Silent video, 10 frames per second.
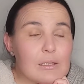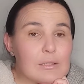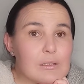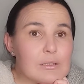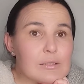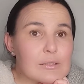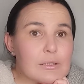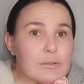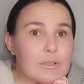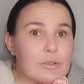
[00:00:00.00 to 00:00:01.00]
There's
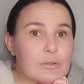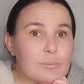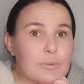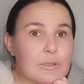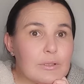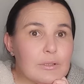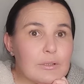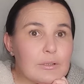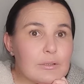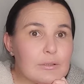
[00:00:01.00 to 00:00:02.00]
going to be